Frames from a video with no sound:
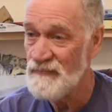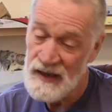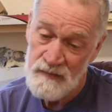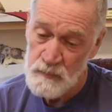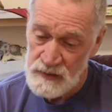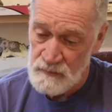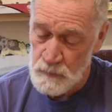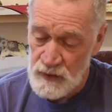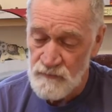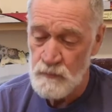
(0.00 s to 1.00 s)
And being,
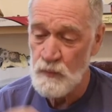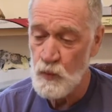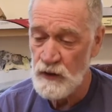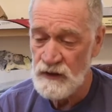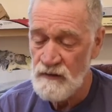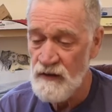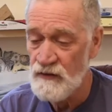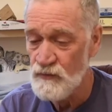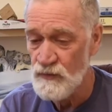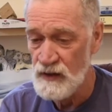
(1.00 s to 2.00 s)
being from a working
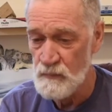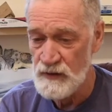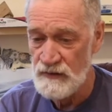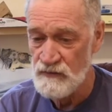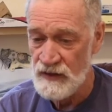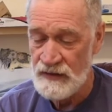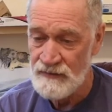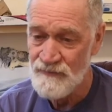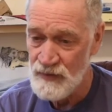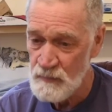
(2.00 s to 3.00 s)
class family, it's like,
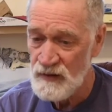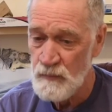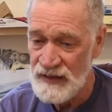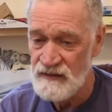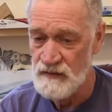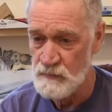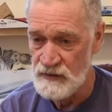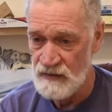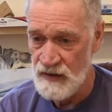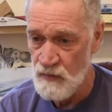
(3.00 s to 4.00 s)
if I'm going to make
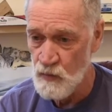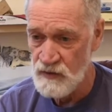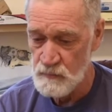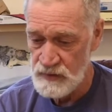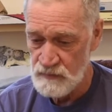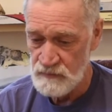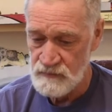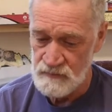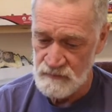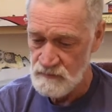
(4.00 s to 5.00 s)
something, I want to be able
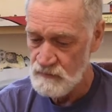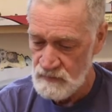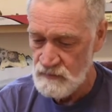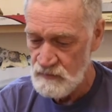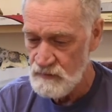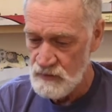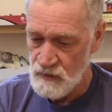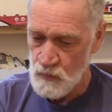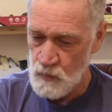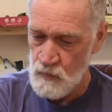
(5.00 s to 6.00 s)
to, you
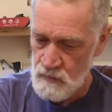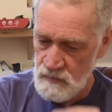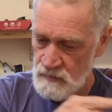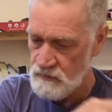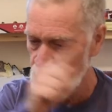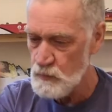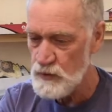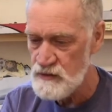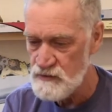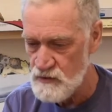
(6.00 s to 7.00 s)
know,
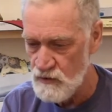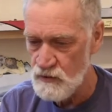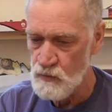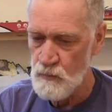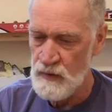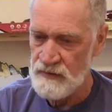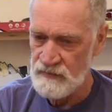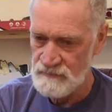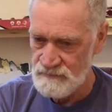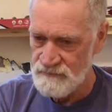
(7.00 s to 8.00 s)
complete the circle by
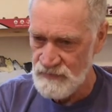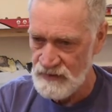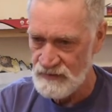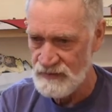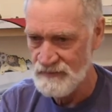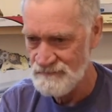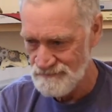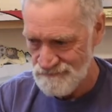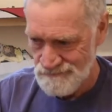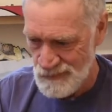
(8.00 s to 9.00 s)
finding
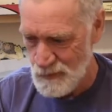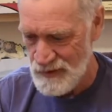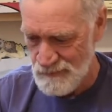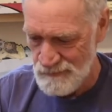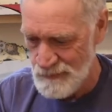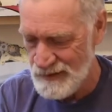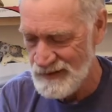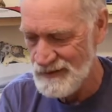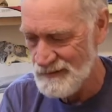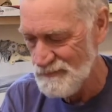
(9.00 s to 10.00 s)
a way of
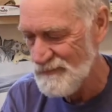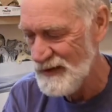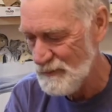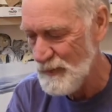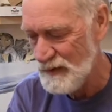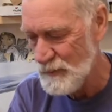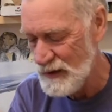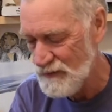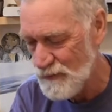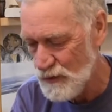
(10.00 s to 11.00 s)
making it make
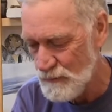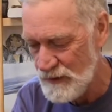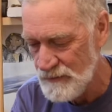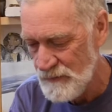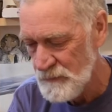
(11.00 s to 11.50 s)
money for me.